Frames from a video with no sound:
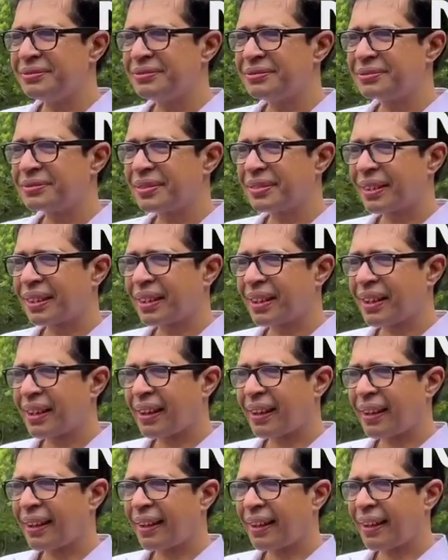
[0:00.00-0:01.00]
is only the
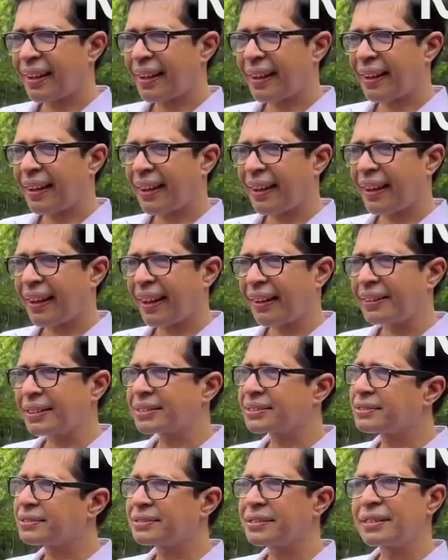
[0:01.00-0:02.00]
affluent sections
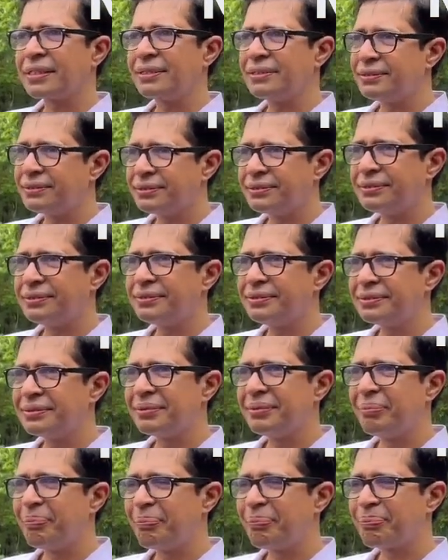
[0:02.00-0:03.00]
largely make,
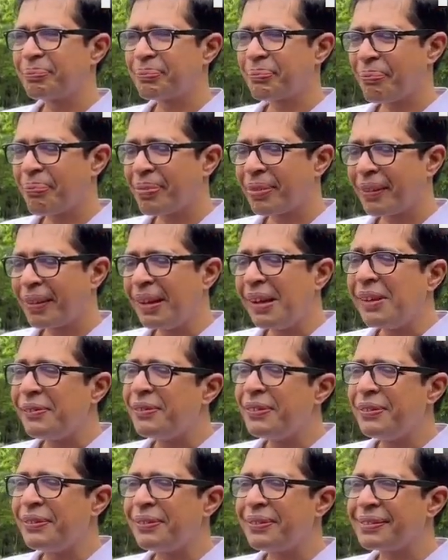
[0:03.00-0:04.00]
make it. Do you
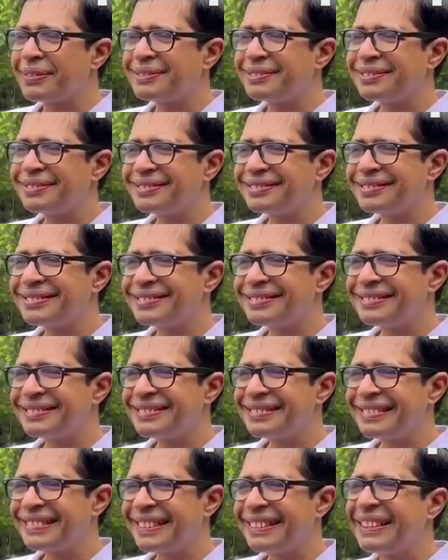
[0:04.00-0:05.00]
think that's
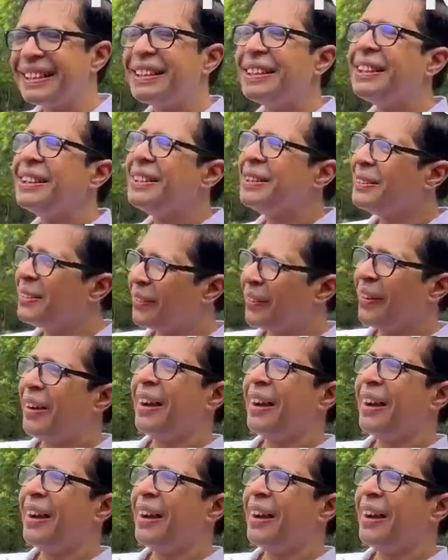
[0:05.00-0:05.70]
unfair? No.